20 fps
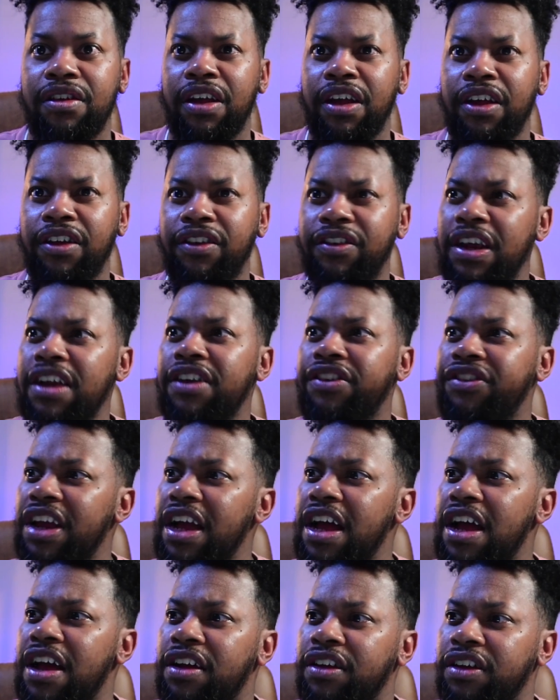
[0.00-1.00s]
It says,
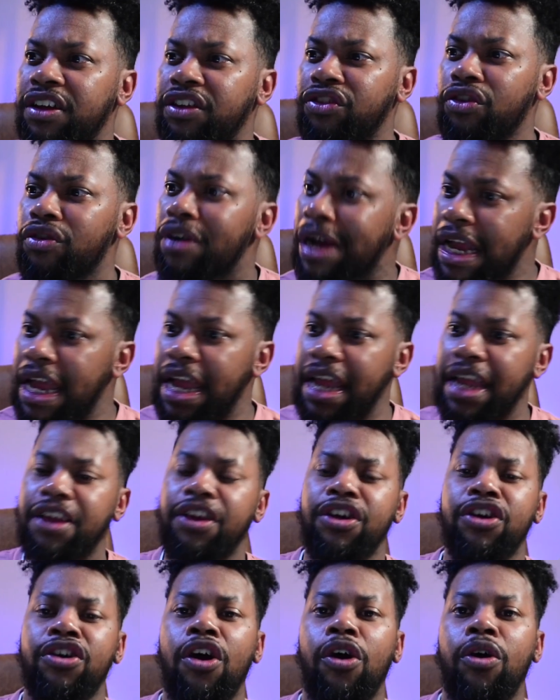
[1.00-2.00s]
yeah, it's okay
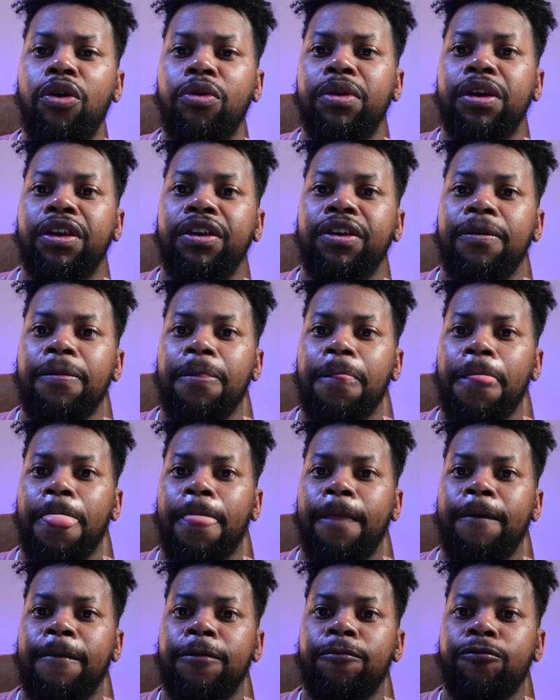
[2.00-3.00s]
to go and
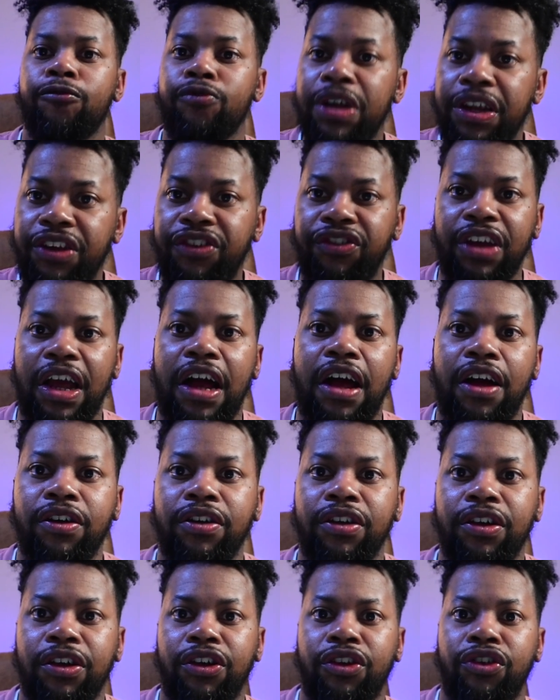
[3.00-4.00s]
reach
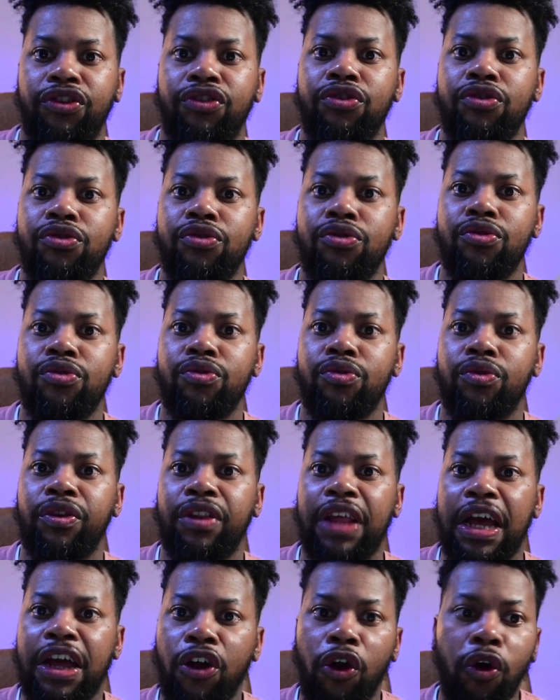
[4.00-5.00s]
out to
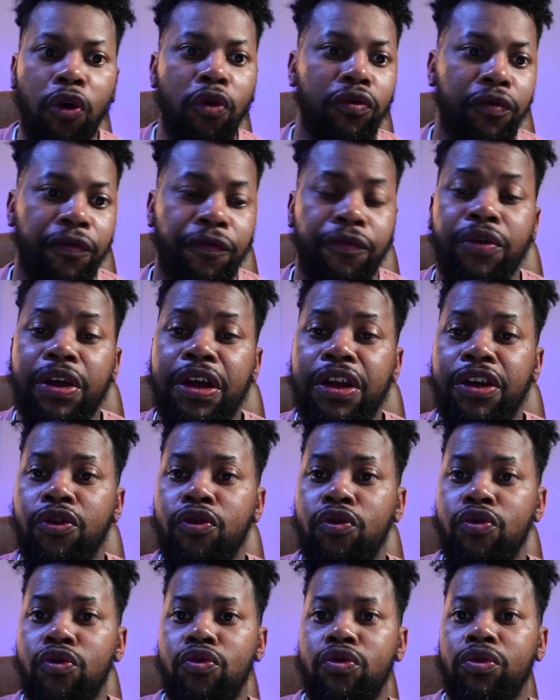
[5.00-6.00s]
that old friend
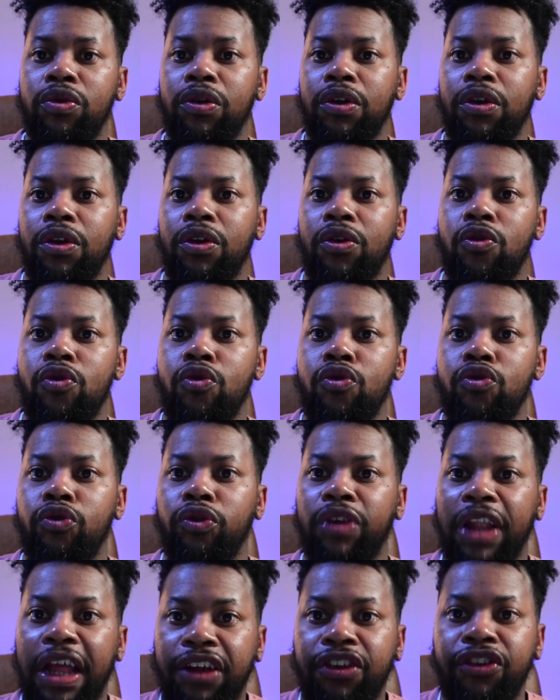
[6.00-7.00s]
who
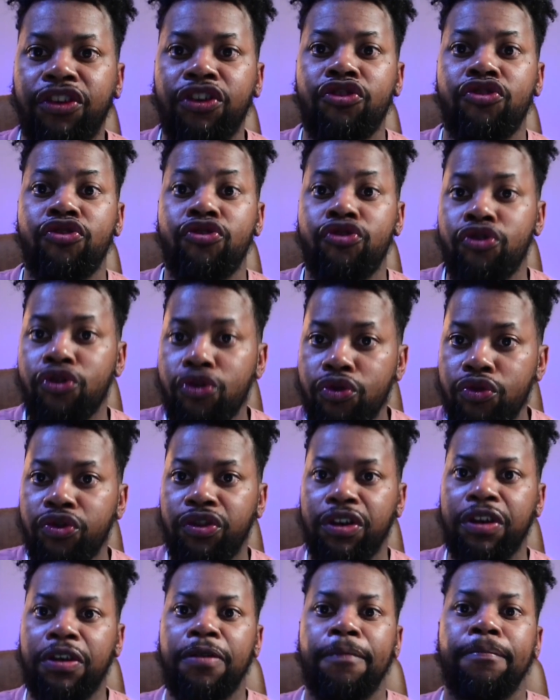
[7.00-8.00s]
likes to
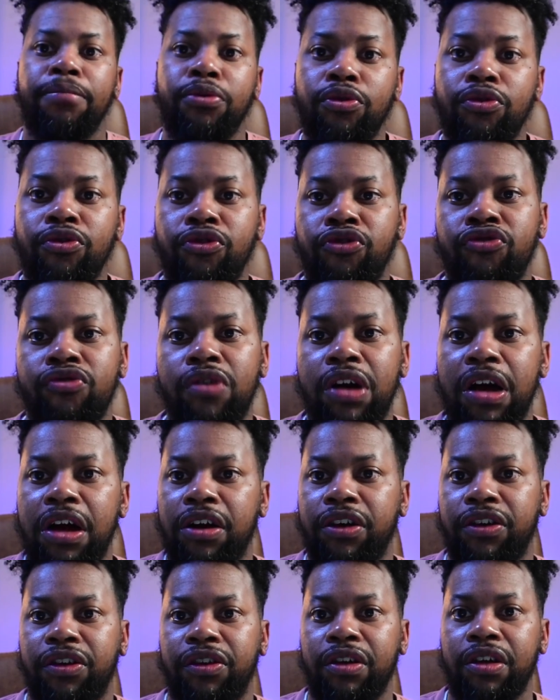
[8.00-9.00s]
use and abuse
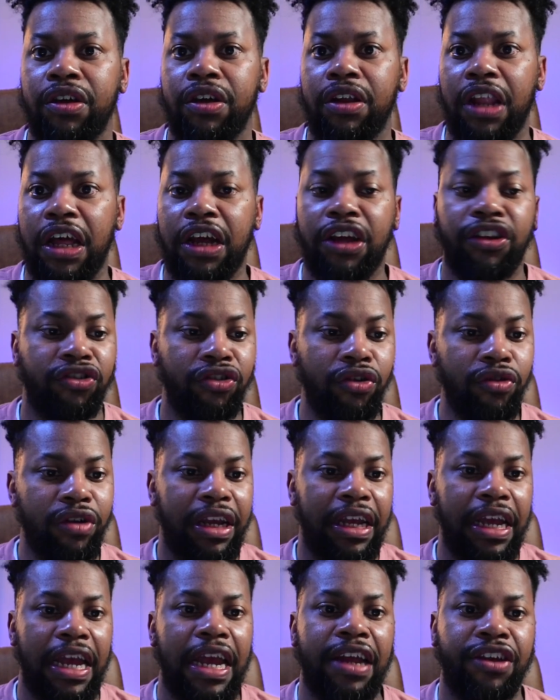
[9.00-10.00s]
drugs. Like, it's
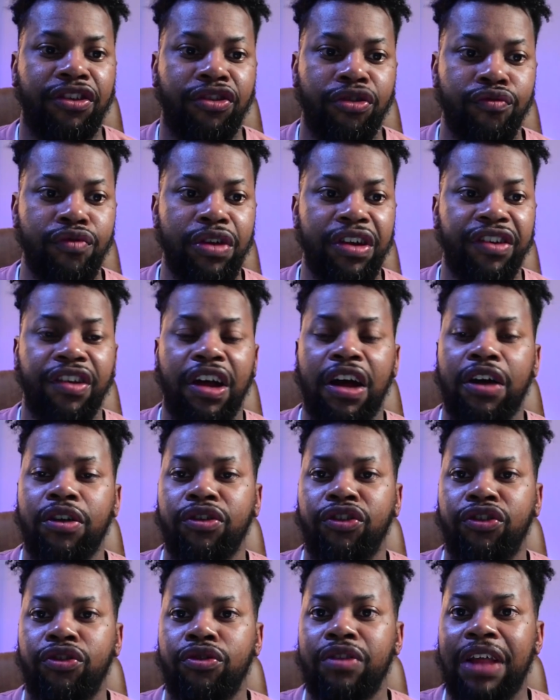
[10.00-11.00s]
okay to reach
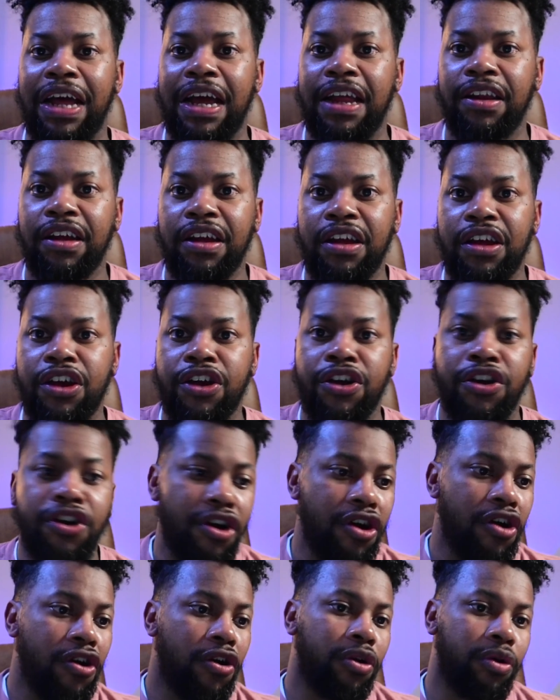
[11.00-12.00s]
out to that
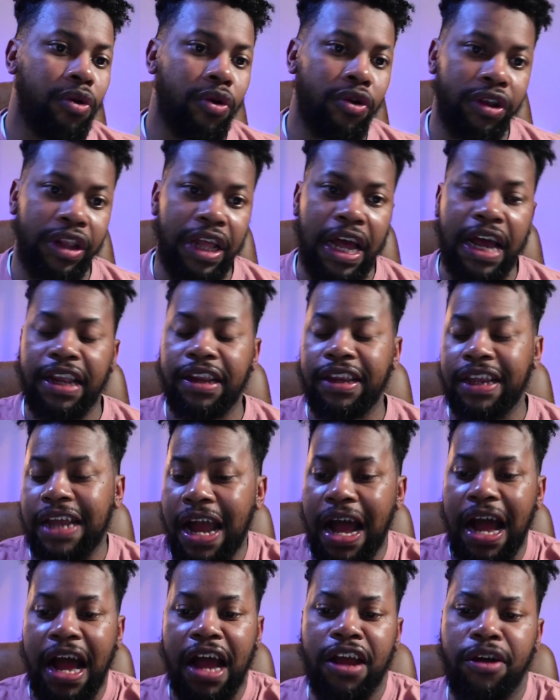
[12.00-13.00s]
girl or that
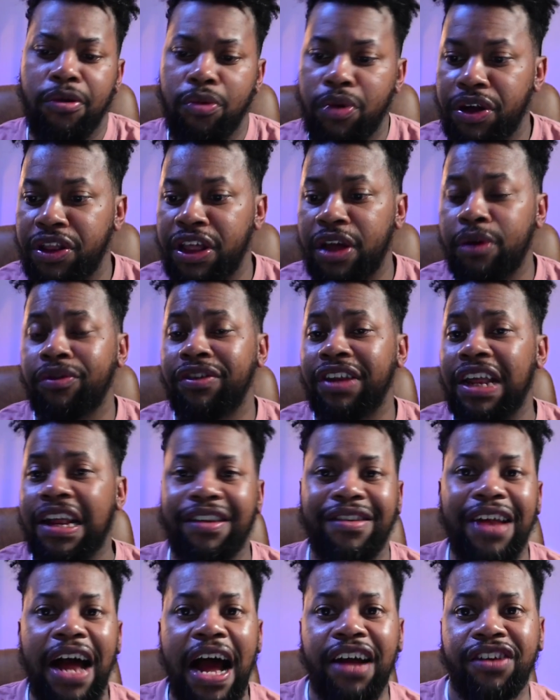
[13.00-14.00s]
guy where there was
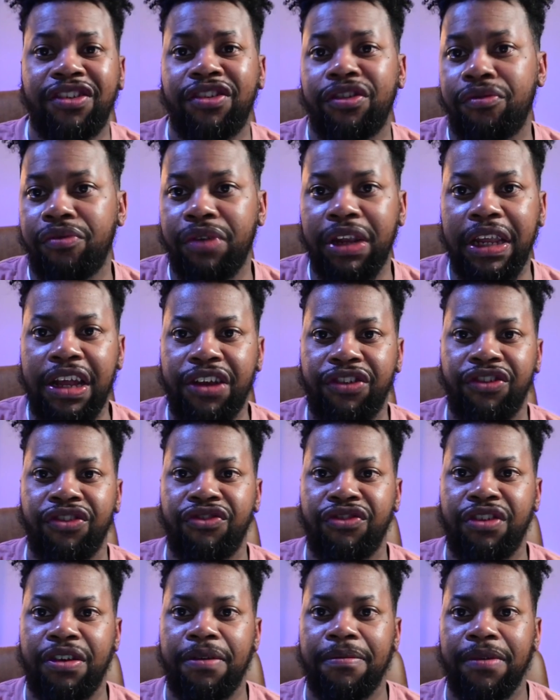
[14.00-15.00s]
that toxic
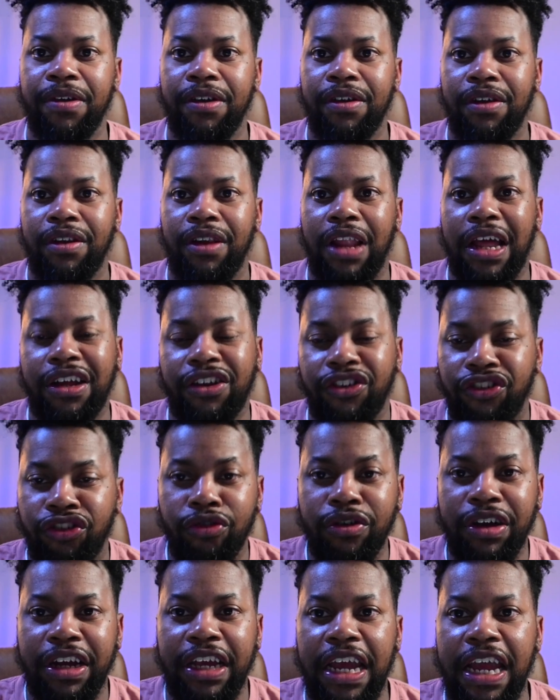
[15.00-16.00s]
relationship. Like, it's
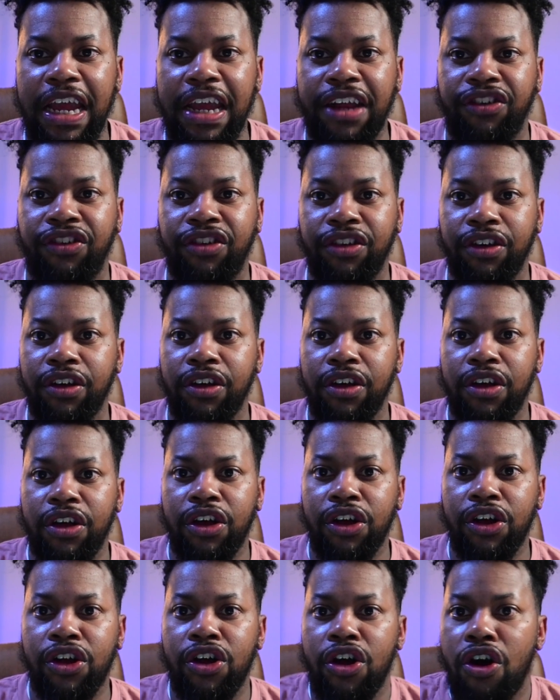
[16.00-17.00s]
okay to
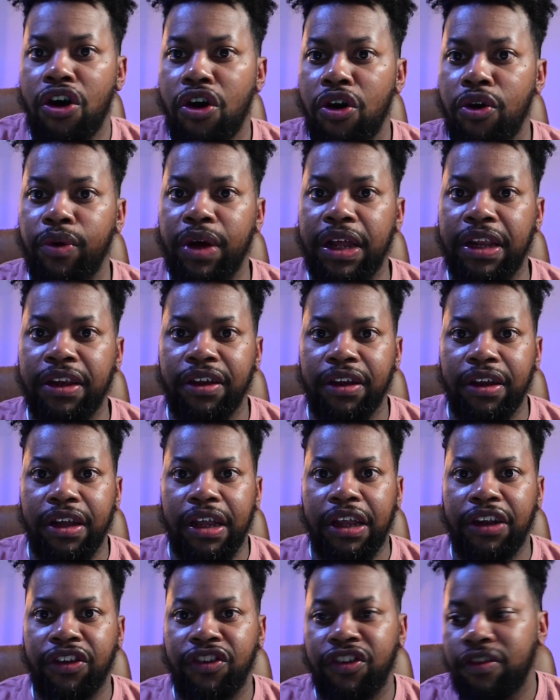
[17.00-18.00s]
go and
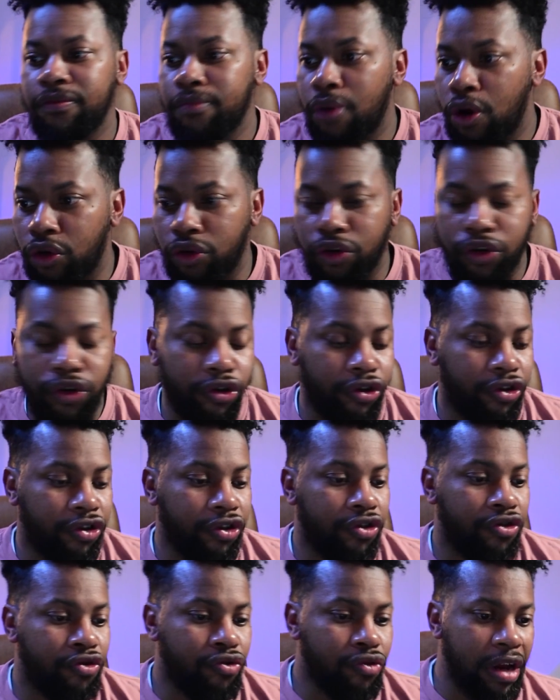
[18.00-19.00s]
smoke or
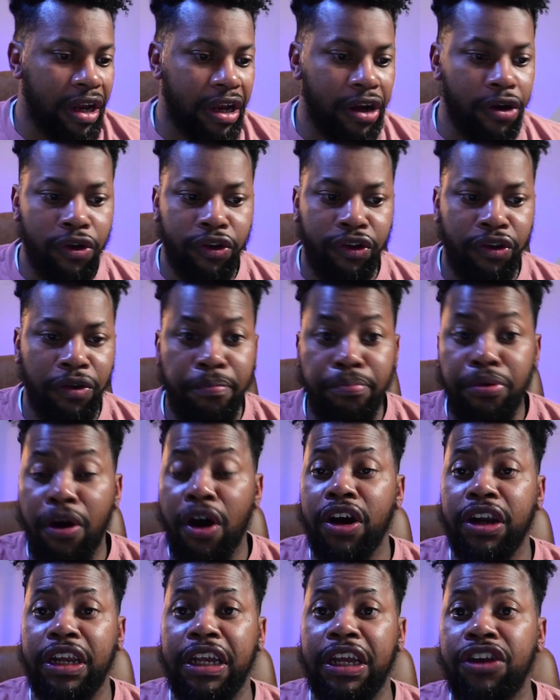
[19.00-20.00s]
to drink or to
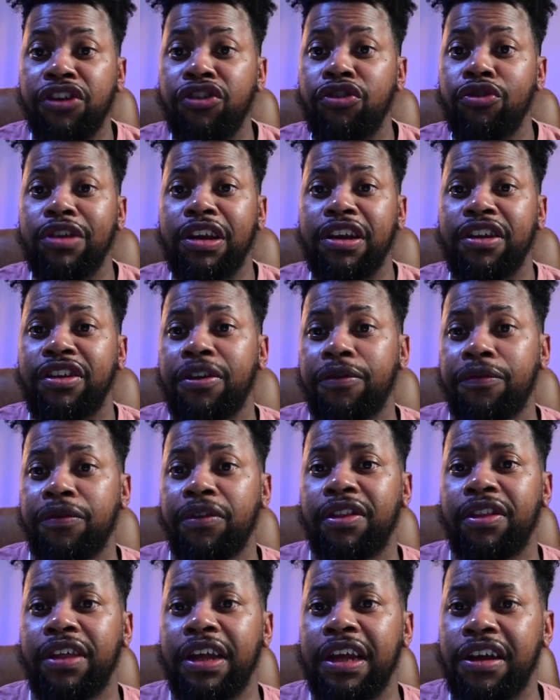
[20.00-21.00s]
party and do these
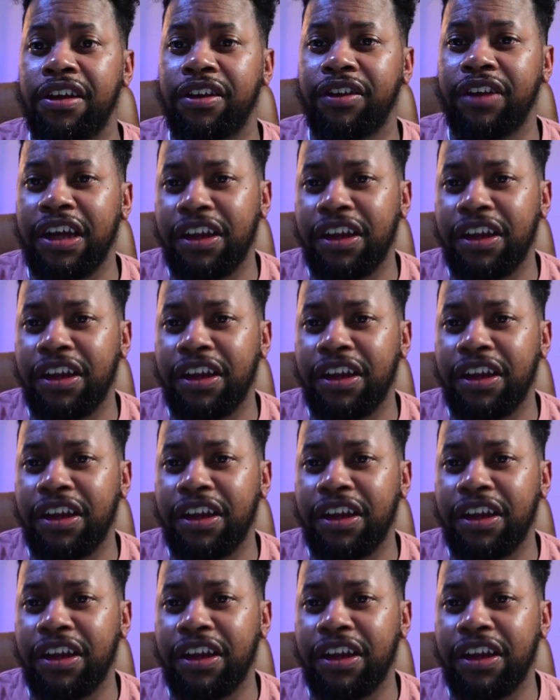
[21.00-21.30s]
different things.